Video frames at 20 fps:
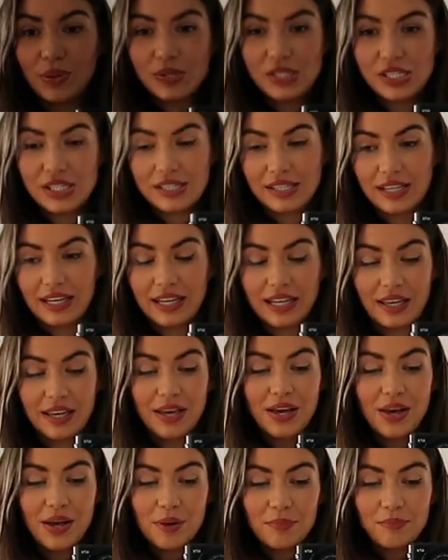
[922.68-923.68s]
I was just gonna
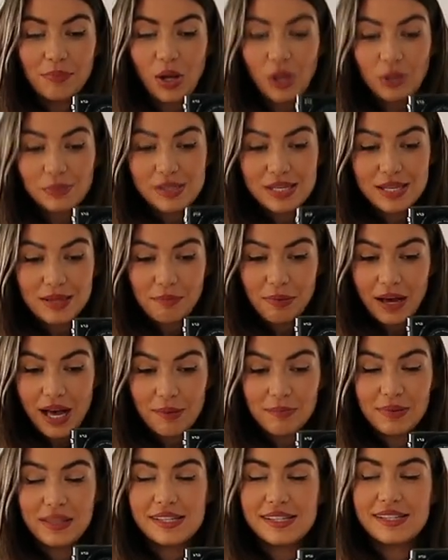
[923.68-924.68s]
pop to the
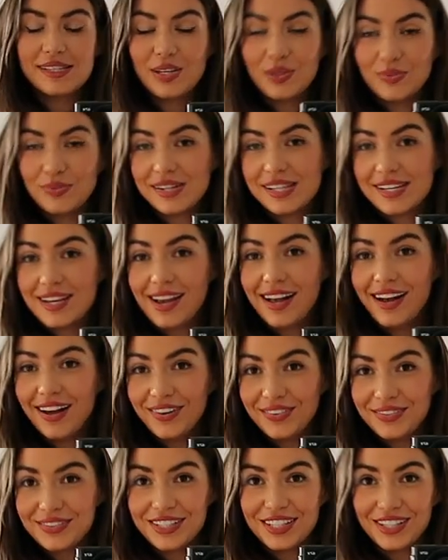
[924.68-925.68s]
pub. This is obviously
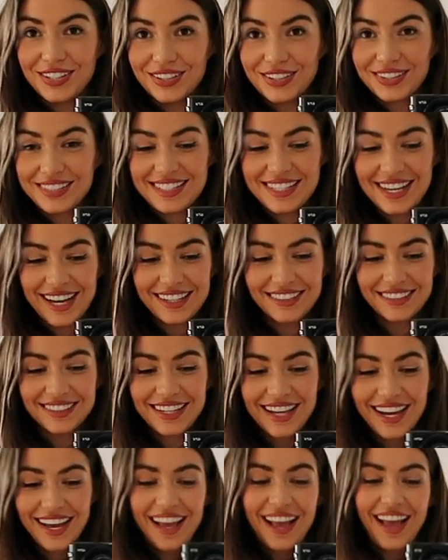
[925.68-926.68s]
after
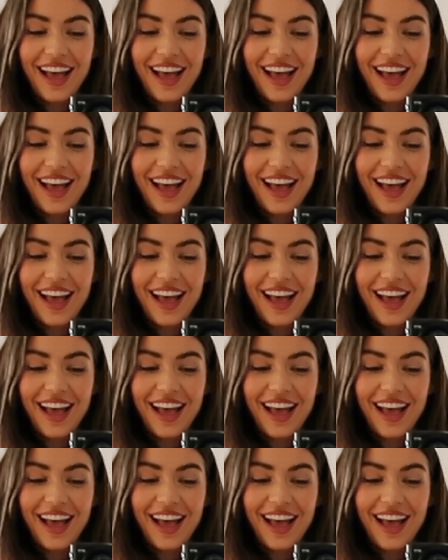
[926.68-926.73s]
lockdown.